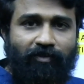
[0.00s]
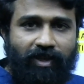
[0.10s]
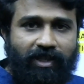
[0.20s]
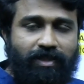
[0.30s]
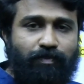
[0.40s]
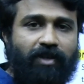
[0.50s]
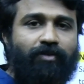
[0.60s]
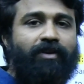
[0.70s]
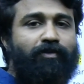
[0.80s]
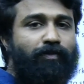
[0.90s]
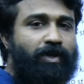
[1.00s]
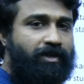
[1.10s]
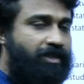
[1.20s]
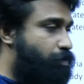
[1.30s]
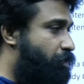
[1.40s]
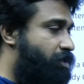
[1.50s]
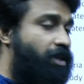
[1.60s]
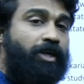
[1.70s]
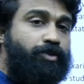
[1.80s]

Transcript: with respect to river water disputes.